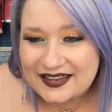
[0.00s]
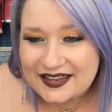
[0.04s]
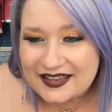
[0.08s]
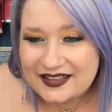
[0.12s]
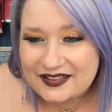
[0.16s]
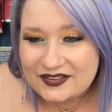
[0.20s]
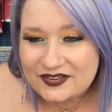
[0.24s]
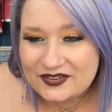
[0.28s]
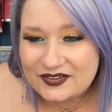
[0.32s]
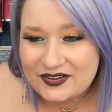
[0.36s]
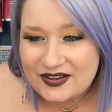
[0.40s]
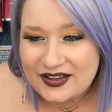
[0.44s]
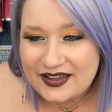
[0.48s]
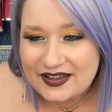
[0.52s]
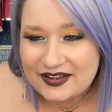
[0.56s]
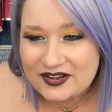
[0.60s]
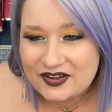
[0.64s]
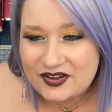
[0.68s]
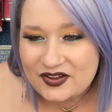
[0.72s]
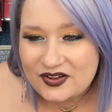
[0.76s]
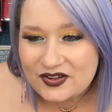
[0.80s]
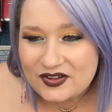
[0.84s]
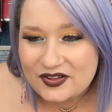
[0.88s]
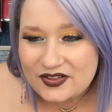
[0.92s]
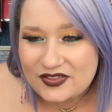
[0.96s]
Well, I
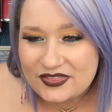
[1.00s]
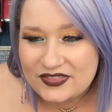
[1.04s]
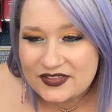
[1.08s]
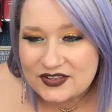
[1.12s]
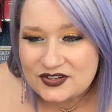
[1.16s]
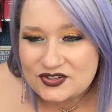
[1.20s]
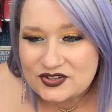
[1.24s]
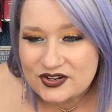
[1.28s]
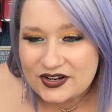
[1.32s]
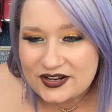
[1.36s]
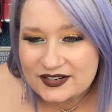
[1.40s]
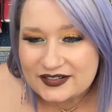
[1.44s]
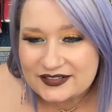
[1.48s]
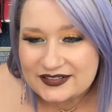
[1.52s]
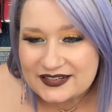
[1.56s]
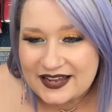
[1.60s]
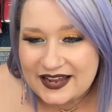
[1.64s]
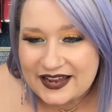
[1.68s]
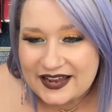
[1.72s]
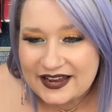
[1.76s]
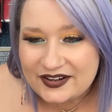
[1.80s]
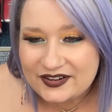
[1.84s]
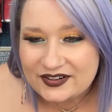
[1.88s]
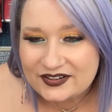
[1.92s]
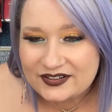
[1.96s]
call the drunk
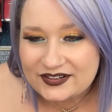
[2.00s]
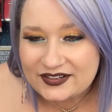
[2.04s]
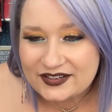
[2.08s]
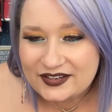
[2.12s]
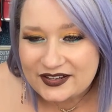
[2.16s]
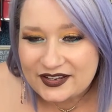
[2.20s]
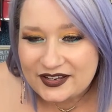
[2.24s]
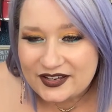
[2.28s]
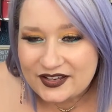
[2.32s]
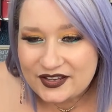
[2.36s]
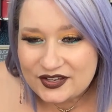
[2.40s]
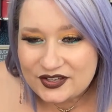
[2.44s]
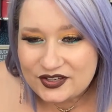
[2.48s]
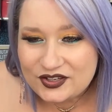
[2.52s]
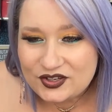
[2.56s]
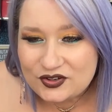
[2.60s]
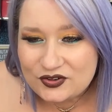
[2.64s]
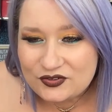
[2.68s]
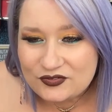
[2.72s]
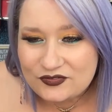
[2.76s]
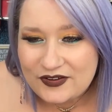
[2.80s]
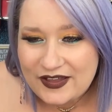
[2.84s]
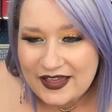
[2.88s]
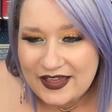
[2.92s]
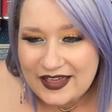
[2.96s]
tired.
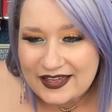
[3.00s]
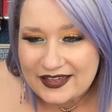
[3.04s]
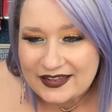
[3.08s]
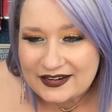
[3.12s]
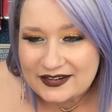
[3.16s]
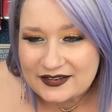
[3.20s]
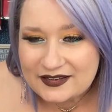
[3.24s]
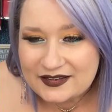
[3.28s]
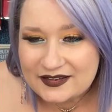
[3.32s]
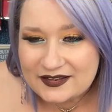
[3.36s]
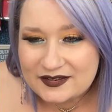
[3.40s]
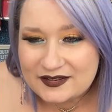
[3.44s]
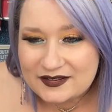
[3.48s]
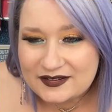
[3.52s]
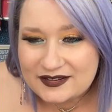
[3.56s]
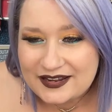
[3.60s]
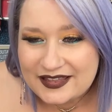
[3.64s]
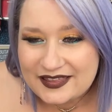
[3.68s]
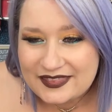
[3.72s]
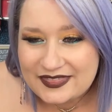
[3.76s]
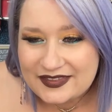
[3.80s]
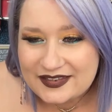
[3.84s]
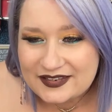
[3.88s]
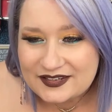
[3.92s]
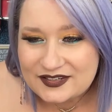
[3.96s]
You've had
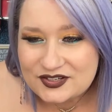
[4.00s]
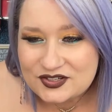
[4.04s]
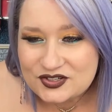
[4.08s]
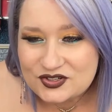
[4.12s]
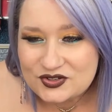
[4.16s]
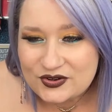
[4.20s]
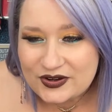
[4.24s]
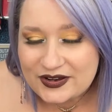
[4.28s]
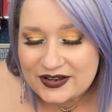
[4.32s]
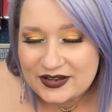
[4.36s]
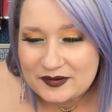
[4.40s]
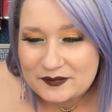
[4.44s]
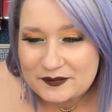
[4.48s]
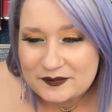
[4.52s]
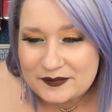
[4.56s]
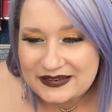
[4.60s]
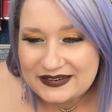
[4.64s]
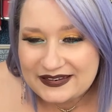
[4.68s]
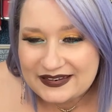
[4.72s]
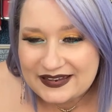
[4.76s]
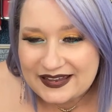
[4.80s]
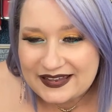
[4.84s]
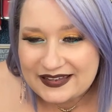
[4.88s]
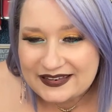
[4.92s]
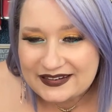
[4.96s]
nothing to drink, but
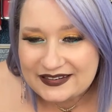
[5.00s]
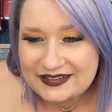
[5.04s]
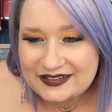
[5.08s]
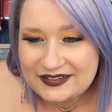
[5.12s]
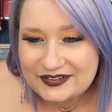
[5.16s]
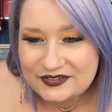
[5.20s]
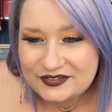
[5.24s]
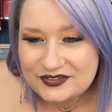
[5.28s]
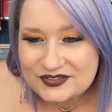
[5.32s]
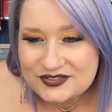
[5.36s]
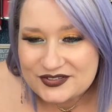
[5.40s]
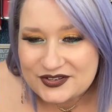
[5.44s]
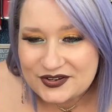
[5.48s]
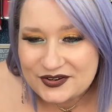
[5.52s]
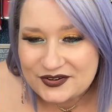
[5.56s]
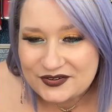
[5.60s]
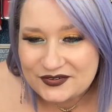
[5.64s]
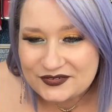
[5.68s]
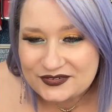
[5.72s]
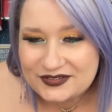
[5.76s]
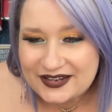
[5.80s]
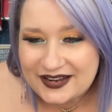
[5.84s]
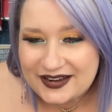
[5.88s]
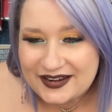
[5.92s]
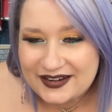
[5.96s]
yet you're so
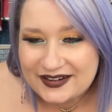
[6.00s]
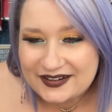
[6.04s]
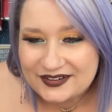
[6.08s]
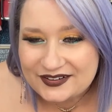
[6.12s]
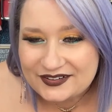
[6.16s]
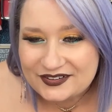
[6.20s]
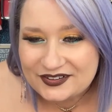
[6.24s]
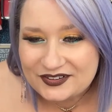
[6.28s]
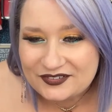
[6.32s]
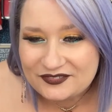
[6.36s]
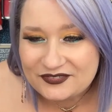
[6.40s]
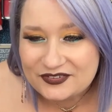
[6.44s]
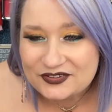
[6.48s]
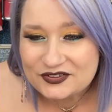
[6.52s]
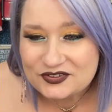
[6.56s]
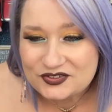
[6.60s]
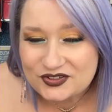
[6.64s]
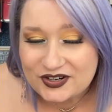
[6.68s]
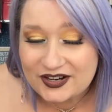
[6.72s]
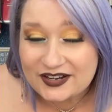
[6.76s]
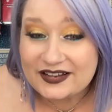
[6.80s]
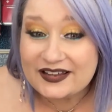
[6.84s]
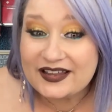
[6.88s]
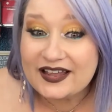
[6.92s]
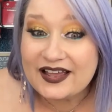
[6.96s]
tired, you feel
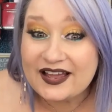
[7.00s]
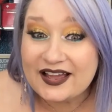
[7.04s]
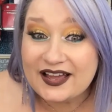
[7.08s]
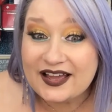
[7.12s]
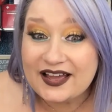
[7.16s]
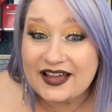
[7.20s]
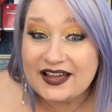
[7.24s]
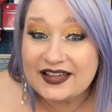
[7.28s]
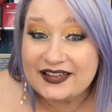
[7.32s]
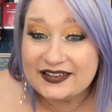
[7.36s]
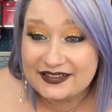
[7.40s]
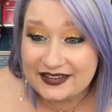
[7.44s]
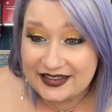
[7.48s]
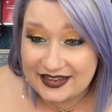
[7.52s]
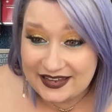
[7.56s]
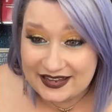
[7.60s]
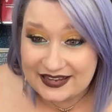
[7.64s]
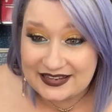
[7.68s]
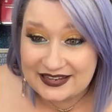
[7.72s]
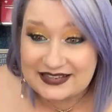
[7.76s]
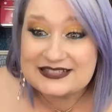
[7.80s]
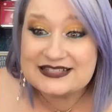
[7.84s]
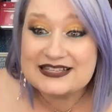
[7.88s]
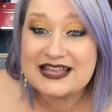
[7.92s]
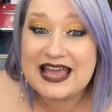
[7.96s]
drunk.
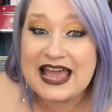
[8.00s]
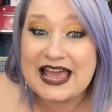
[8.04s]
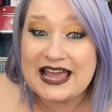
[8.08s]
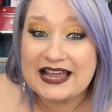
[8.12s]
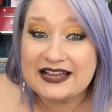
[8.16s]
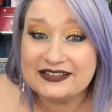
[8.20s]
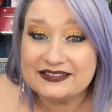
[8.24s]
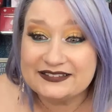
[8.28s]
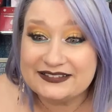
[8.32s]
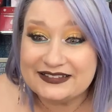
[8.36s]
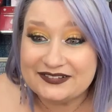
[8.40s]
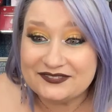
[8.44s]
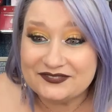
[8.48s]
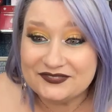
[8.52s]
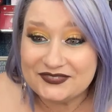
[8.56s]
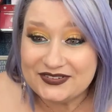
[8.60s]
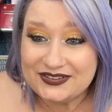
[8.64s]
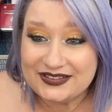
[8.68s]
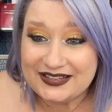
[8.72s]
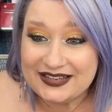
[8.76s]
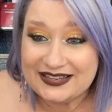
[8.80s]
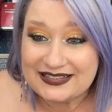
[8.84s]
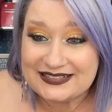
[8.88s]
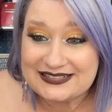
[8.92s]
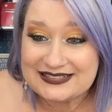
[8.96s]
Exactly,
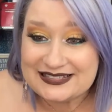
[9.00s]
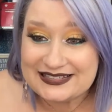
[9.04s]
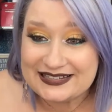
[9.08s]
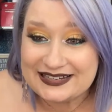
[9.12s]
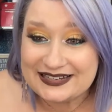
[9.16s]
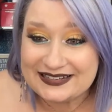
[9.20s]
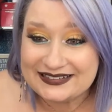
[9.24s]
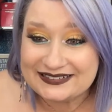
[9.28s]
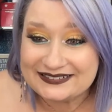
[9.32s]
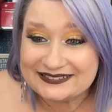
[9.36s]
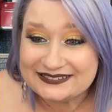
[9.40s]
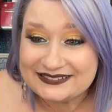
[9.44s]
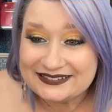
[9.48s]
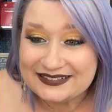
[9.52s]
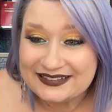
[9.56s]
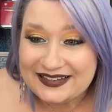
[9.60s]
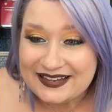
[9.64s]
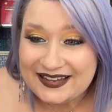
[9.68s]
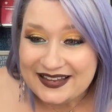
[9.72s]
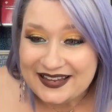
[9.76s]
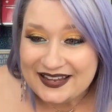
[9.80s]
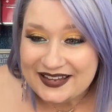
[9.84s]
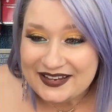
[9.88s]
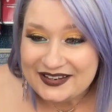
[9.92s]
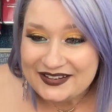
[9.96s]
Valencia.
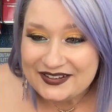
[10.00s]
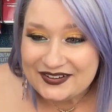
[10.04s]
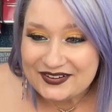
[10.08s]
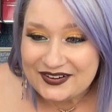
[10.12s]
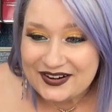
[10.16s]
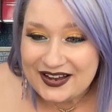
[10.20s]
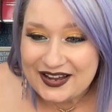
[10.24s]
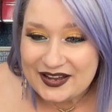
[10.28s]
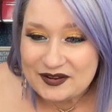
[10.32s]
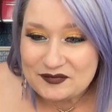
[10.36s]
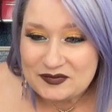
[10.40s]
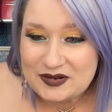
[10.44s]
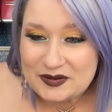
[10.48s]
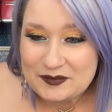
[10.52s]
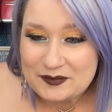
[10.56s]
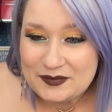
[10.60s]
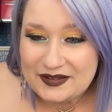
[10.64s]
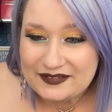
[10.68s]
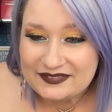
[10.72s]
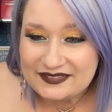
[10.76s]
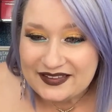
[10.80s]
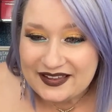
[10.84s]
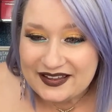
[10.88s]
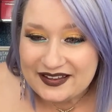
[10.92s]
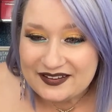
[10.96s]
You're hyped up
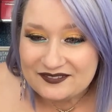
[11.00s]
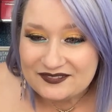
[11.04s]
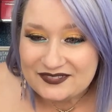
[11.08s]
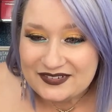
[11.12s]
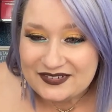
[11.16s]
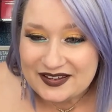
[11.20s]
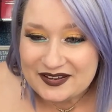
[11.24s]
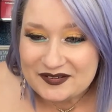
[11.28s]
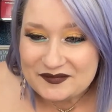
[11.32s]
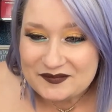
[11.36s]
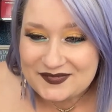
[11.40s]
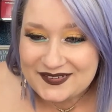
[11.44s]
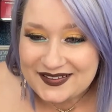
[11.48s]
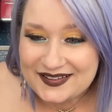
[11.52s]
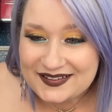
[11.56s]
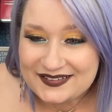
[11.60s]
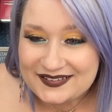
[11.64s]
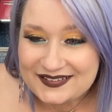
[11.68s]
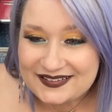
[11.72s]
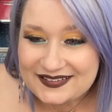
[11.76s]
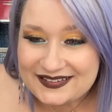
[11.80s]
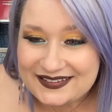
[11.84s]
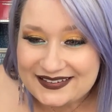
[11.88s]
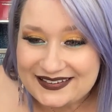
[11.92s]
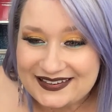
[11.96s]
on life, Deb.
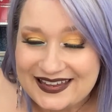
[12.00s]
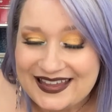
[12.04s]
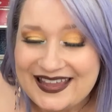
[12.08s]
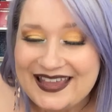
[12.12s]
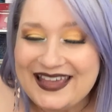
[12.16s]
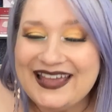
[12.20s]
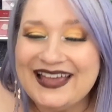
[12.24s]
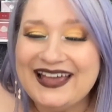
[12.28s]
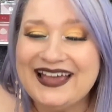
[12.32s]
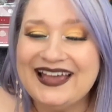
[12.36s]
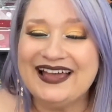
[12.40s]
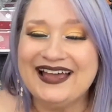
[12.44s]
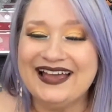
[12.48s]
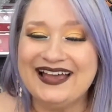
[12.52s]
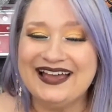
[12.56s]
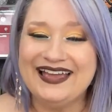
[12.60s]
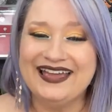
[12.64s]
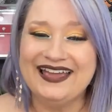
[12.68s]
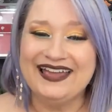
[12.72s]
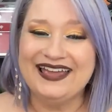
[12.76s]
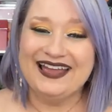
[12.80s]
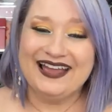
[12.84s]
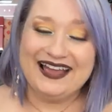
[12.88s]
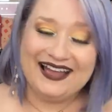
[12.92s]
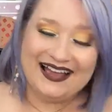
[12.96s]

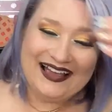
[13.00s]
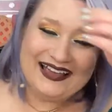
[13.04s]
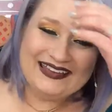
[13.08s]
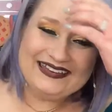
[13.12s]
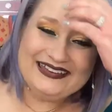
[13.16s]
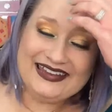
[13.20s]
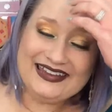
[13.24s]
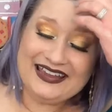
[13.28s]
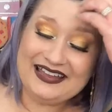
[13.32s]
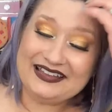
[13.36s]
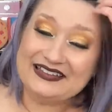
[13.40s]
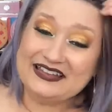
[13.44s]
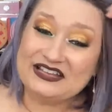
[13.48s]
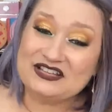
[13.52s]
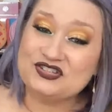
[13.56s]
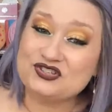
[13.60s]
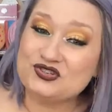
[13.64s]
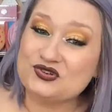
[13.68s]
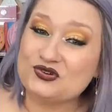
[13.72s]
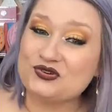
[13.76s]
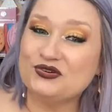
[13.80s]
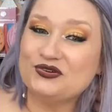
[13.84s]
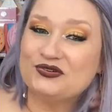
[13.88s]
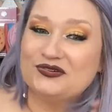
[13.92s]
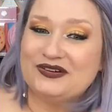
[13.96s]
Yeah, that's
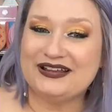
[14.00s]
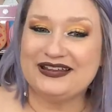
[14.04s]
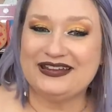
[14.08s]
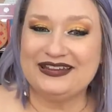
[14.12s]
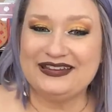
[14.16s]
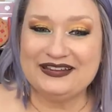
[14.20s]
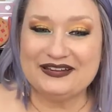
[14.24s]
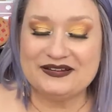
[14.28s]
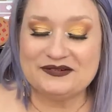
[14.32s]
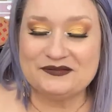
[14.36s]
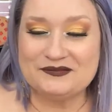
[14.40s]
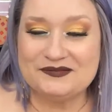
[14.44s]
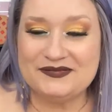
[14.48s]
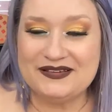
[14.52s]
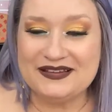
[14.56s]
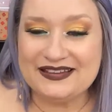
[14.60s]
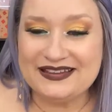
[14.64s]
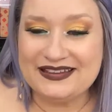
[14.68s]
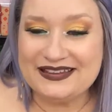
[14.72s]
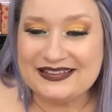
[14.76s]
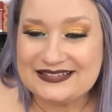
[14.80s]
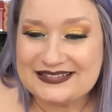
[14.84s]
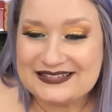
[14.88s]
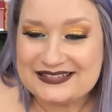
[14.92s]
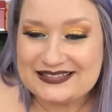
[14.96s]
true. I am.
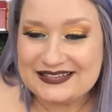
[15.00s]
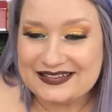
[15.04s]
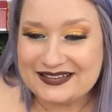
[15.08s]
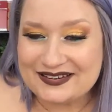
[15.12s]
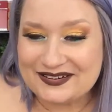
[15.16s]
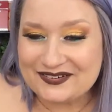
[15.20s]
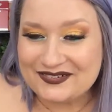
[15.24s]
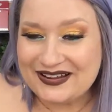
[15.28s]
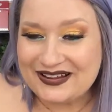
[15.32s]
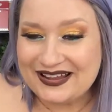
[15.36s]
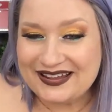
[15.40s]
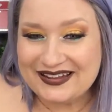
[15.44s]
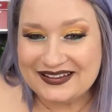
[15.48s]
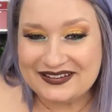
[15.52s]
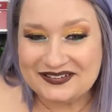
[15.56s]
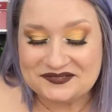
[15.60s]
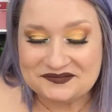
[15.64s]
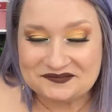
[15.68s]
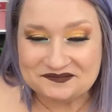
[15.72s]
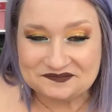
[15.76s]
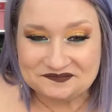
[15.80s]
It's, you know, hey,